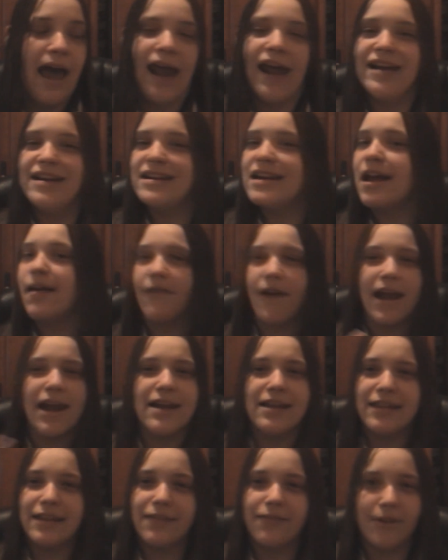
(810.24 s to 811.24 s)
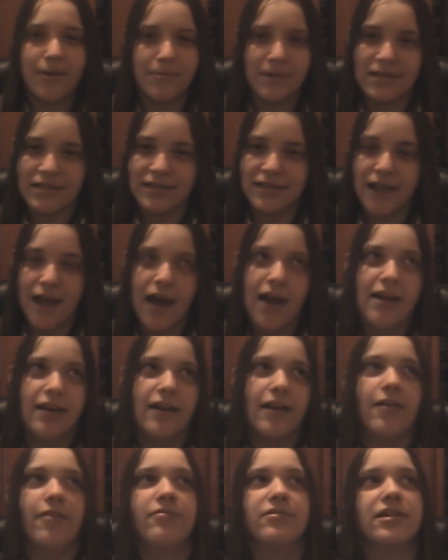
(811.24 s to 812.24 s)
I didn't have anything for him to
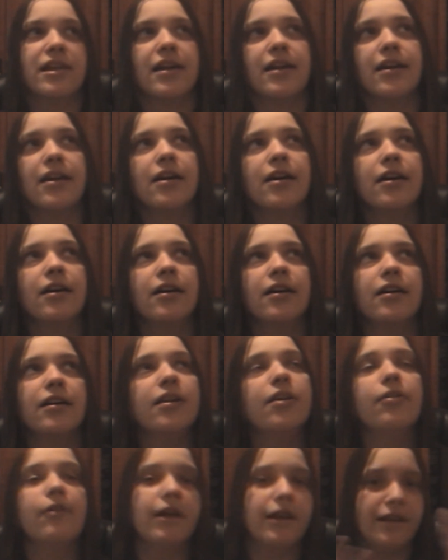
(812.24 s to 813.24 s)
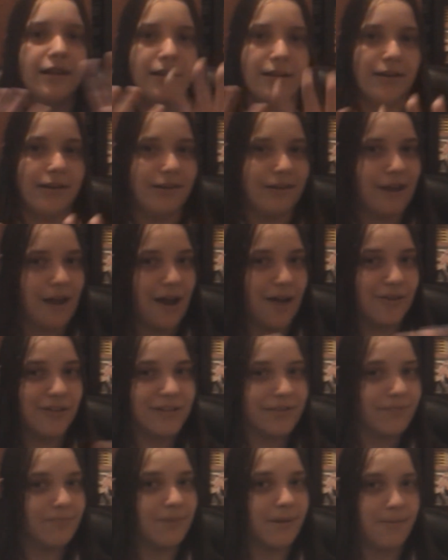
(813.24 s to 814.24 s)
sign, and I was like, you know what? I'll
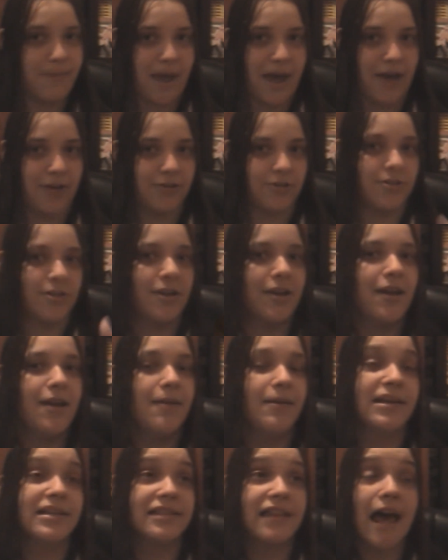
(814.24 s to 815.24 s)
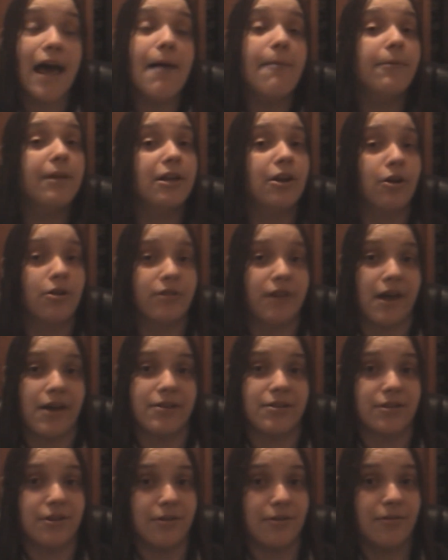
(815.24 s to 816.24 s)
just give him my badge. Because that I'm gonna hold
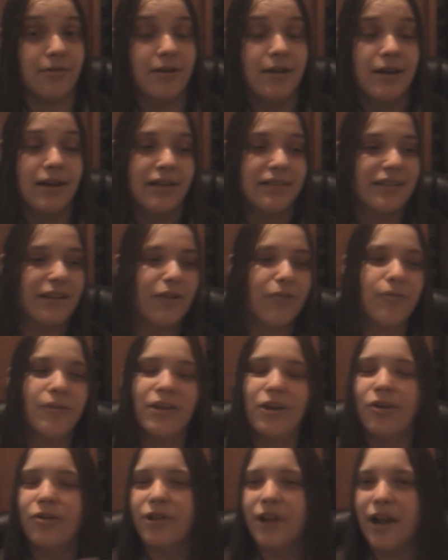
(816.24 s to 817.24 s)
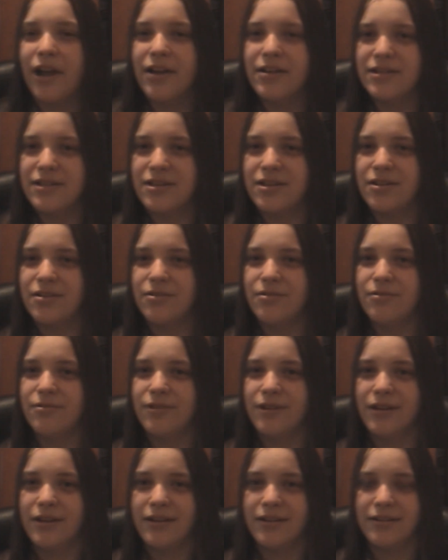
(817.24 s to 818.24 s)
on to. Because I don't really hold on to
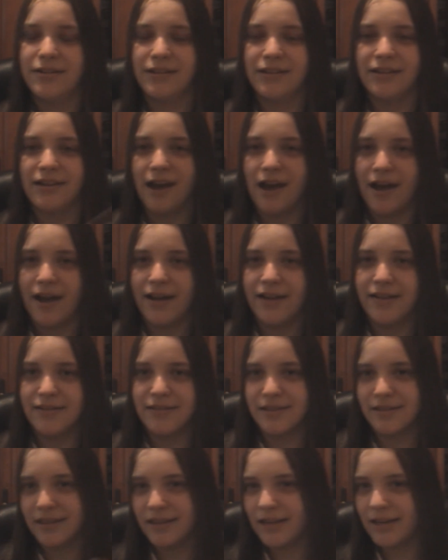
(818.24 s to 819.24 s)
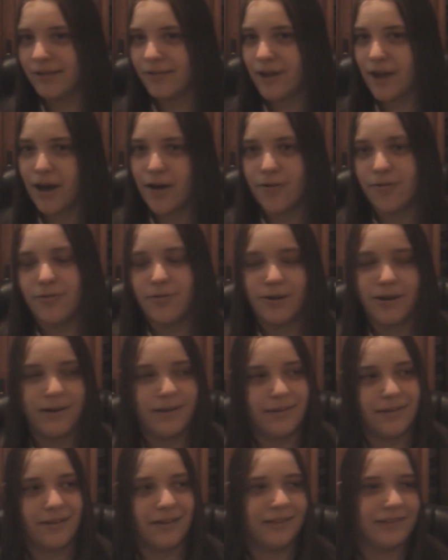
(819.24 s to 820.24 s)
the guides that they give out or
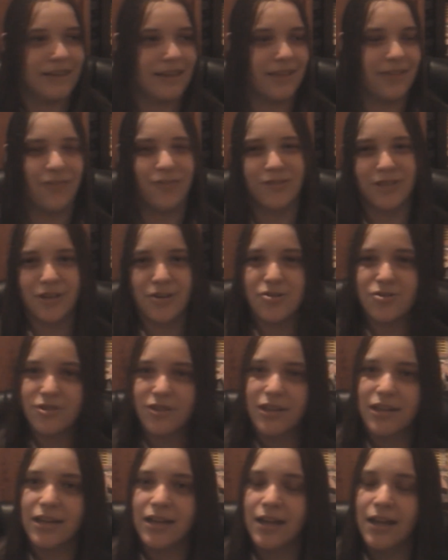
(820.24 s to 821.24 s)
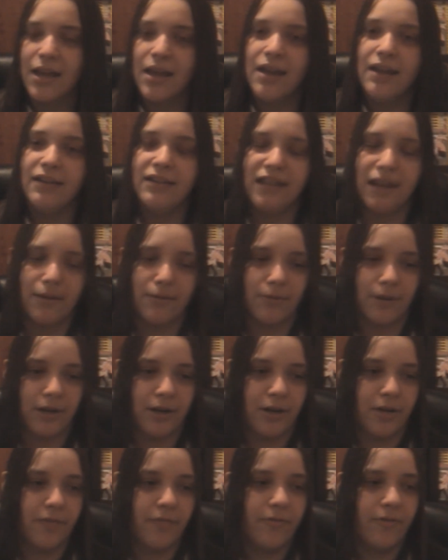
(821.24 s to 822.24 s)
anything like that. Those I usually get
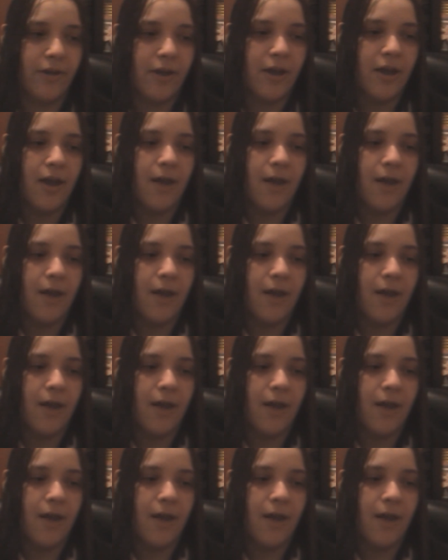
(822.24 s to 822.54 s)
rid of.